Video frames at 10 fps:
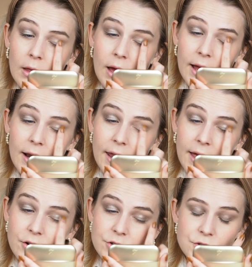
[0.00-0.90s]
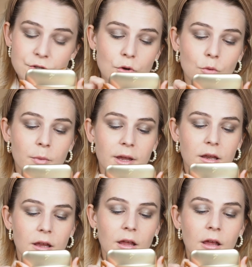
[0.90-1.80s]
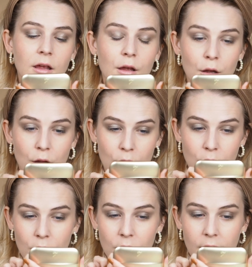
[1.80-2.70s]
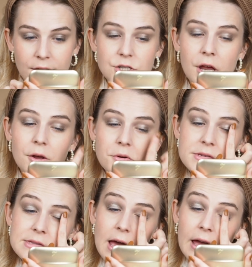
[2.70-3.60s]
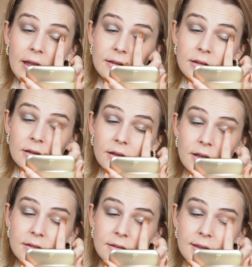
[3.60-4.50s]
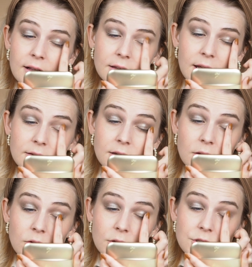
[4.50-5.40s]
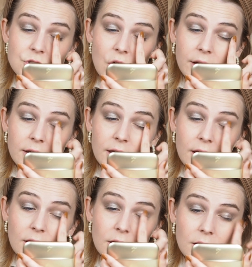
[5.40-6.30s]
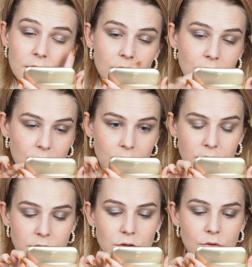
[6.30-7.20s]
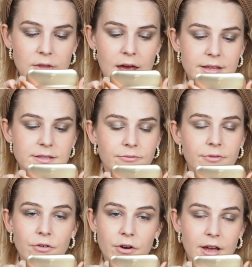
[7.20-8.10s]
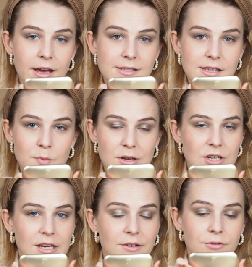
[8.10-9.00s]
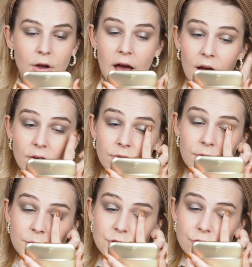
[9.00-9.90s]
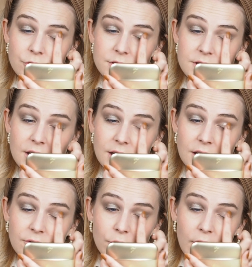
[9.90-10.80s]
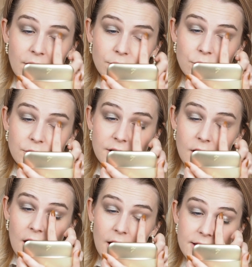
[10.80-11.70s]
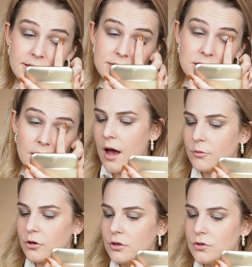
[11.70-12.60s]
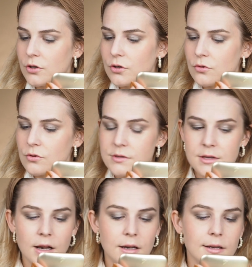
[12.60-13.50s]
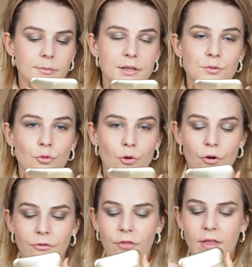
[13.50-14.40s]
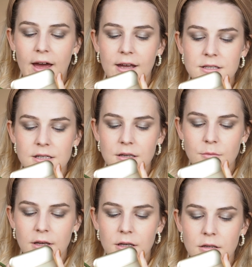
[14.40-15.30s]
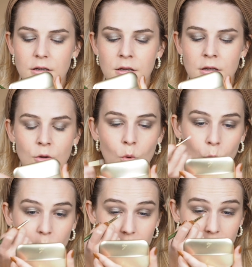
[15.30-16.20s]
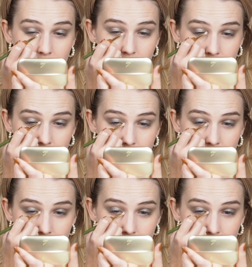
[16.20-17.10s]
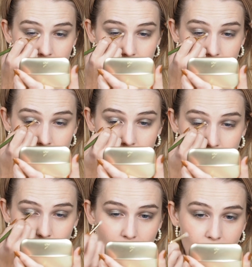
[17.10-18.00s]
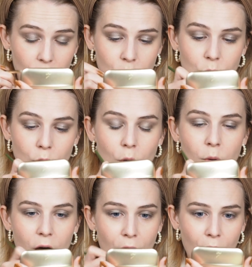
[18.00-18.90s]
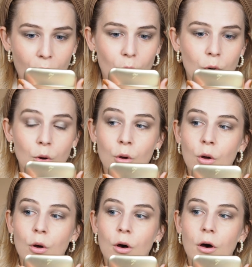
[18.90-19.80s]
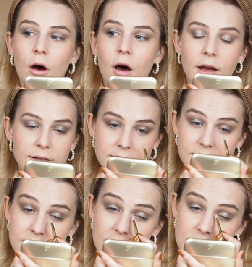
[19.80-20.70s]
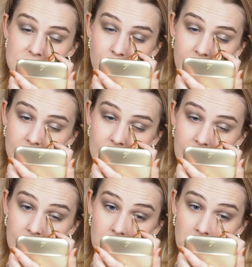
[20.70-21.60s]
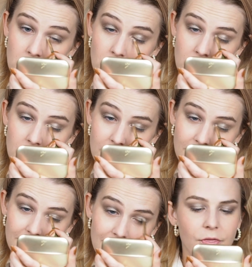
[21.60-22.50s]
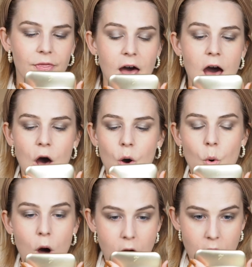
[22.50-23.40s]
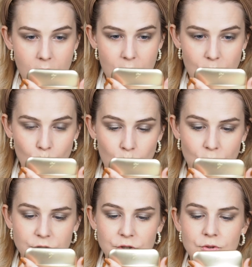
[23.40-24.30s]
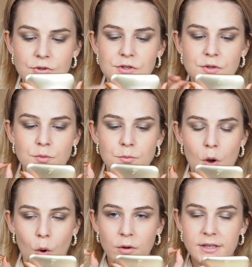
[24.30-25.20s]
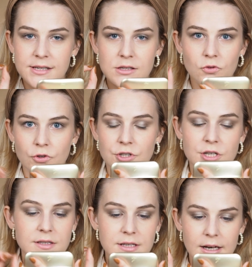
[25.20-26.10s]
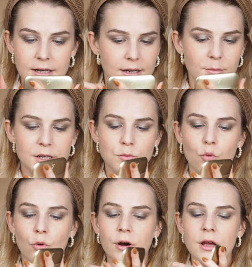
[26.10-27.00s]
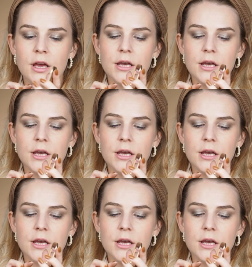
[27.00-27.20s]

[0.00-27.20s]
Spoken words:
I layered so many eyeshadows and it still doesn't look chunky. So that's very nice, especially if you have mature skin, if you have hooded eyes. I'm going to use a little bit more of that in my inner corner. Oh wow. Oh wow! I didn't expect that. Now I want to smoke this look just a little bit more.